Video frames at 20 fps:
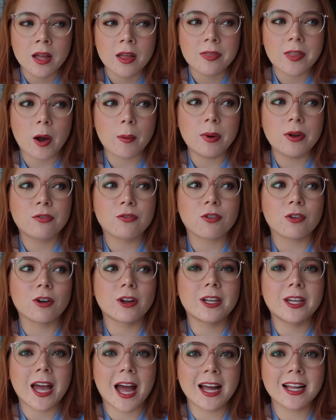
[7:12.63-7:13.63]
that we
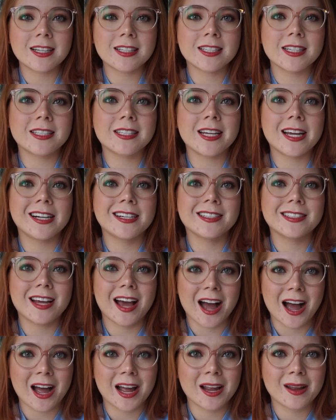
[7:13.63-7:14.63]
forget to take
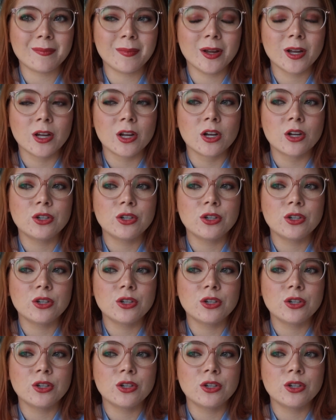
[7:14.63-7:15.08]
time